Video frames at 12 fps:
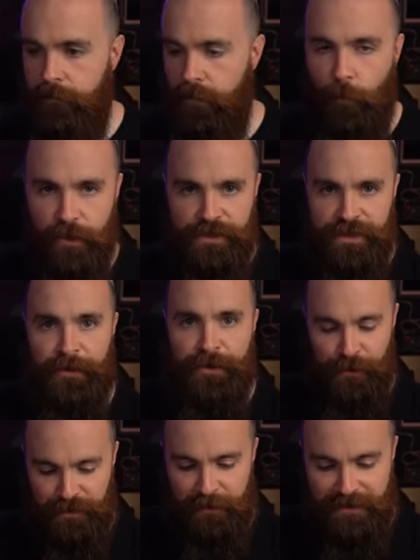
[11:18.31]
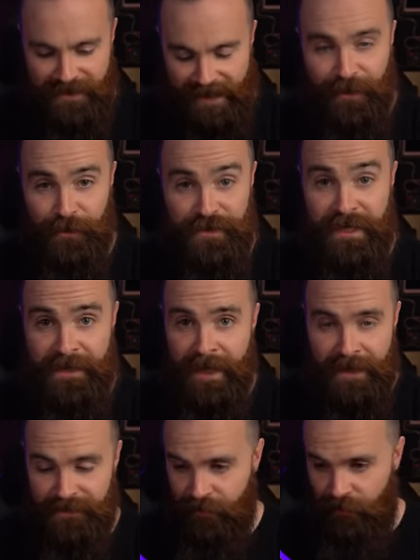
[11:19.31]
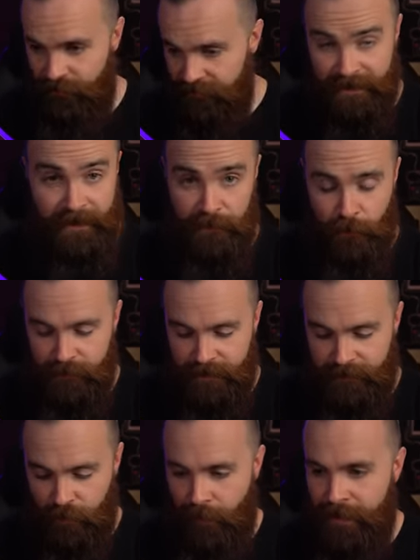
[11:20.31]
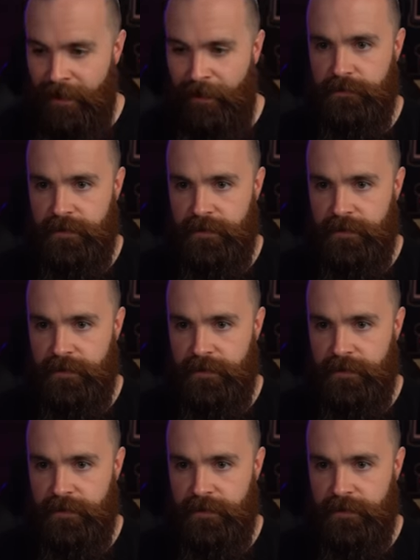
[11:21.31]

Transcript: Now, what do you say we throw some containers in Asgard? It's kind of lonely in there right now.